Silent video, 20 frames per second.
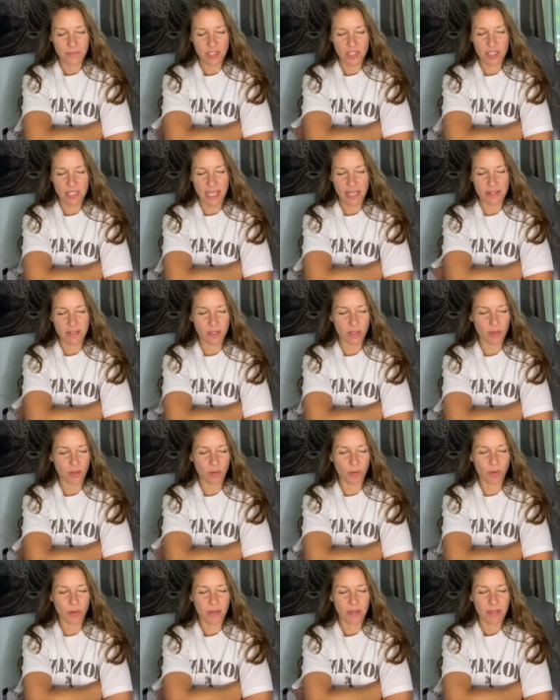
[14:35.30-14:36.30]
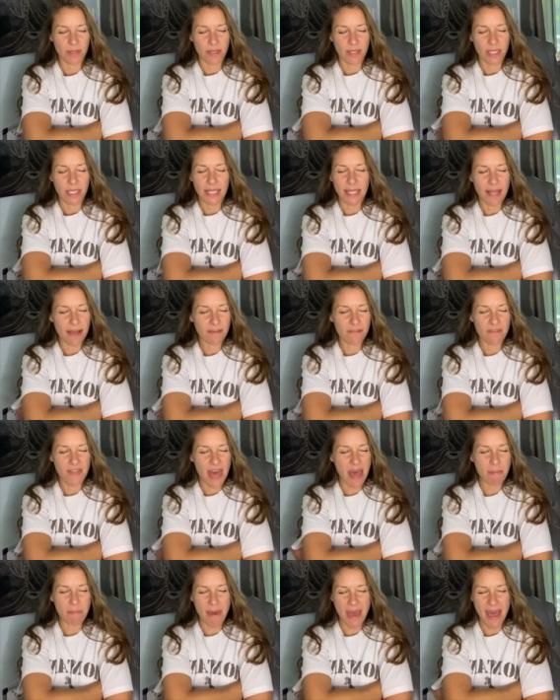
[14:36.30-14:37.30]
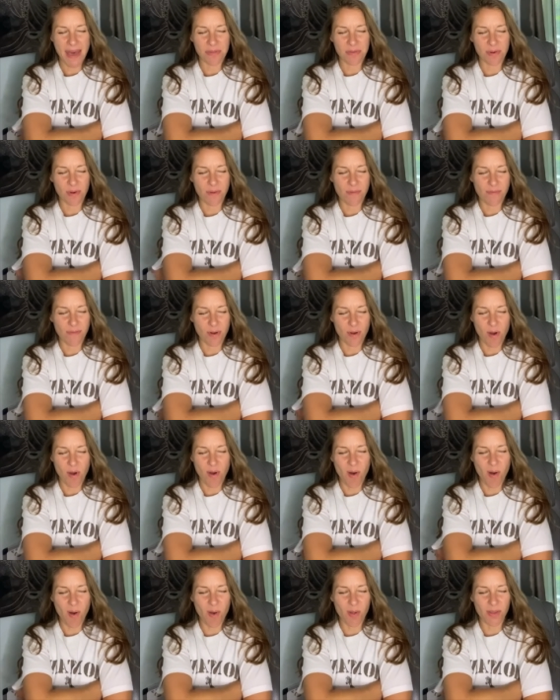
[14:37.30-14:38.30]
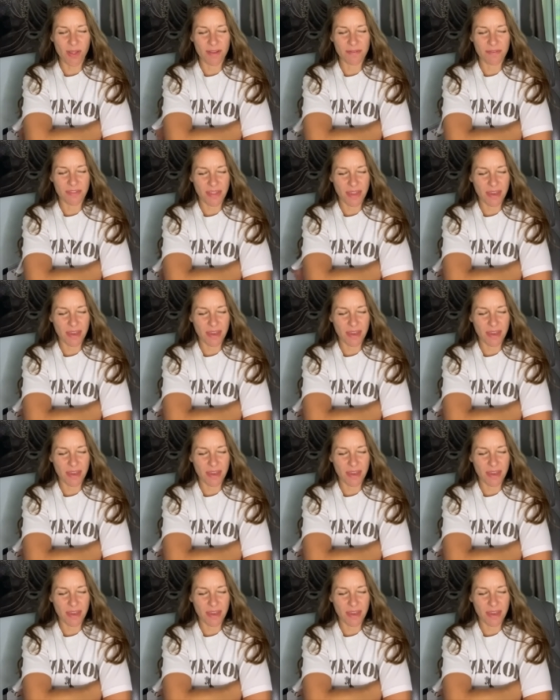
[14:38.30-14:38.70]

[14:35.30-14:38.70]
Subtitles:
Just get to love that bathroom for all of